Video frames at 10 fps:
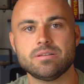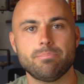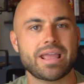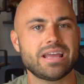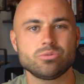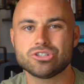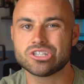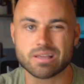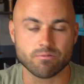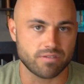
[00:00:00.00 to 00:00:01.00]
demand will
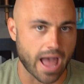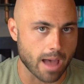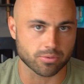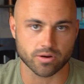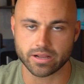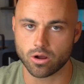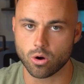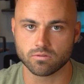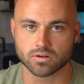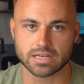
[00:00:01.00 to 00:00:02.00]
just evaporate
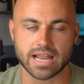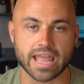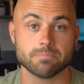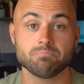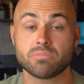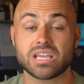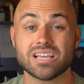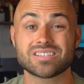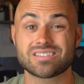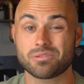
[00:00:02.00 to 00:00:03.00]
overnight
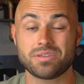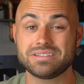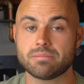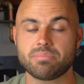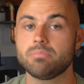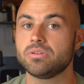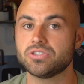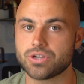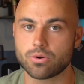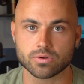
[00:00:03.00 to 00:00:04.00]
because they're things that people
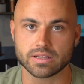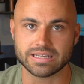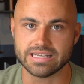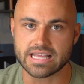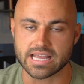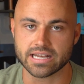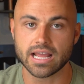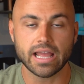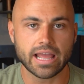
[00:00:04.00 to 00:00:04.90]
don't really need.